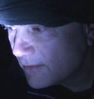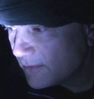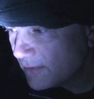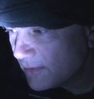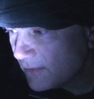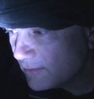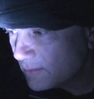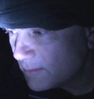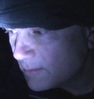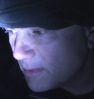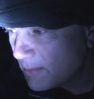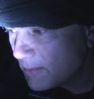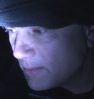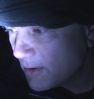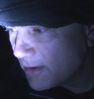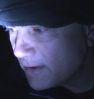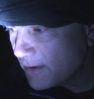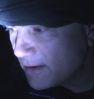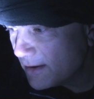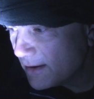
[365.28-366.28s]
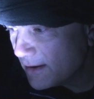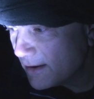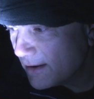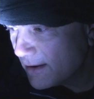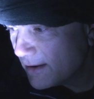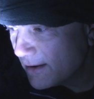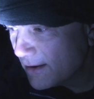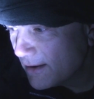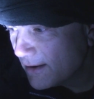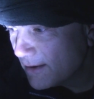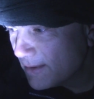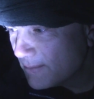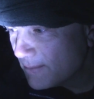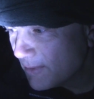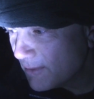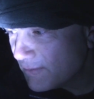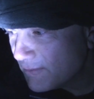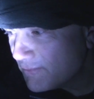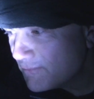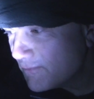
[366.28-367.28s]
think this will be
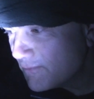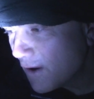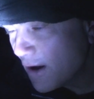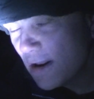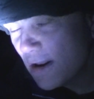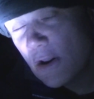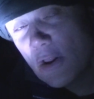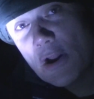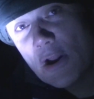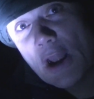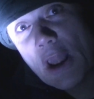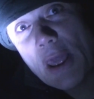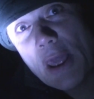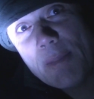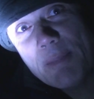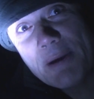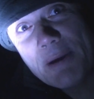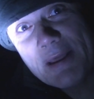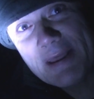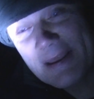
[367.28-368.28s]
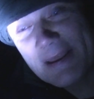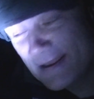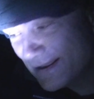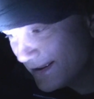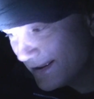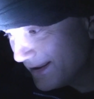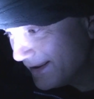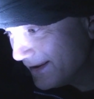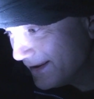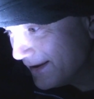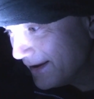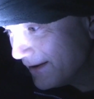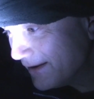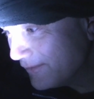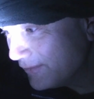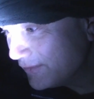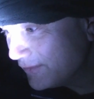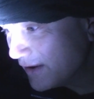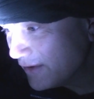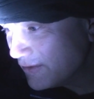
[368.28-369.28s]
my final clip
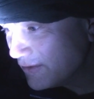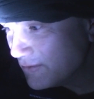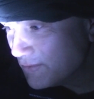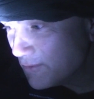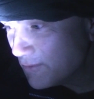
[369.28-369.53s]
of session